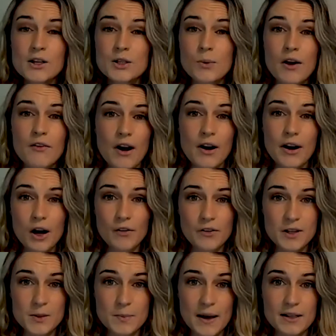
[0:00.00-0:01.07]
So I very
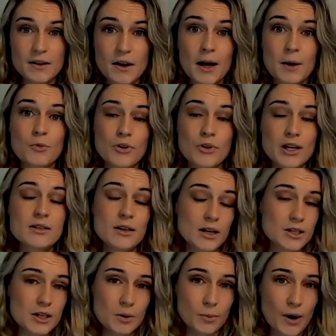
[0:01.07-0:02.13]
often spend time
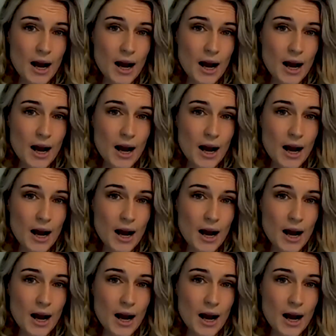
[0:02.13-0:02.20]
researching